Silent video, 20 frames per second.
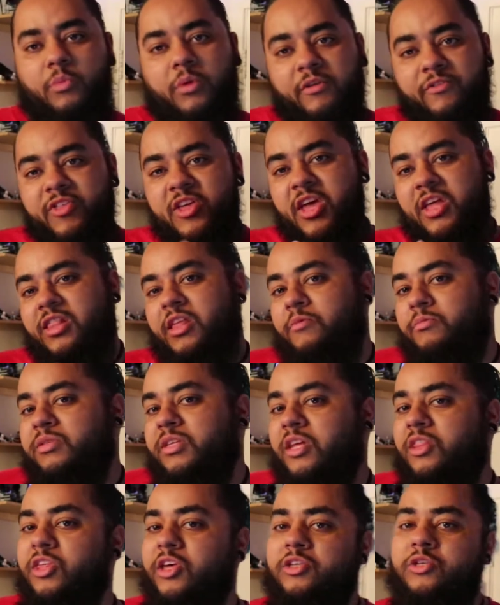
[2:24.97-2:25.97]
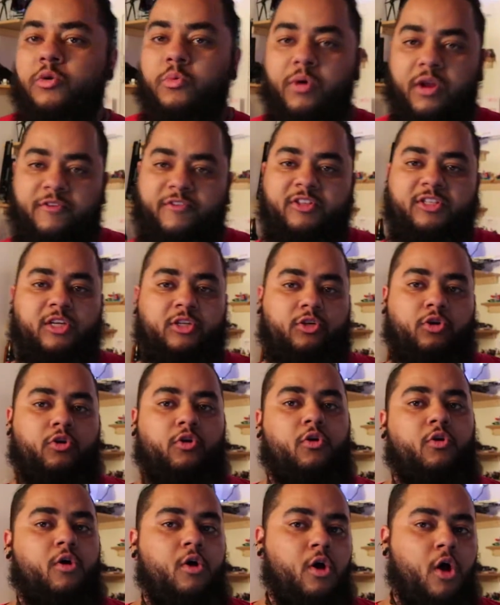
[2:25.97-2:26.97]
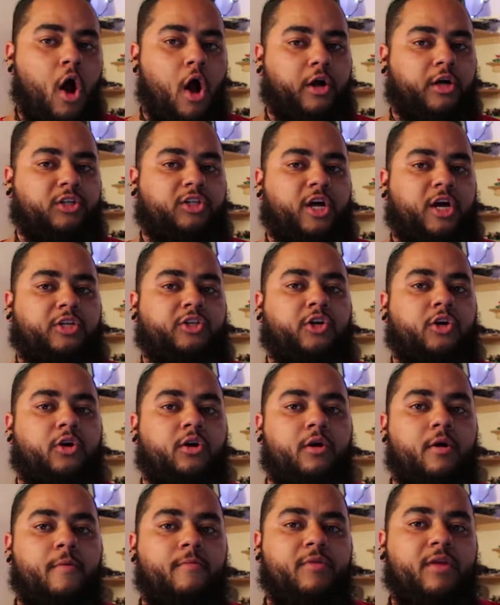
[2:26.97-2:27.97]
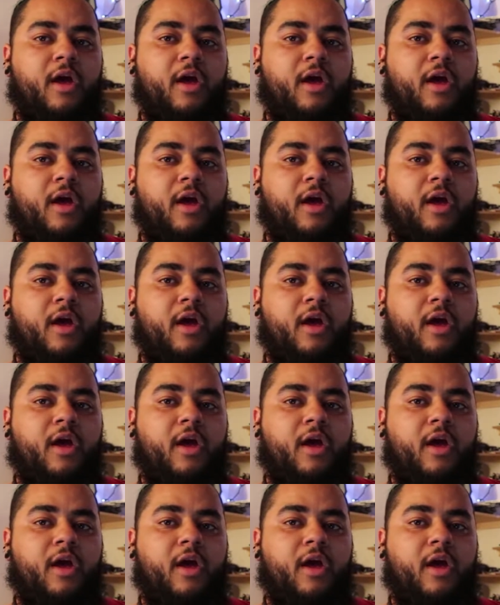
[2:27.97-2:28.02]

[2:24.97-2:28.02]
or what if the inlet was like this, or what if its internal architecture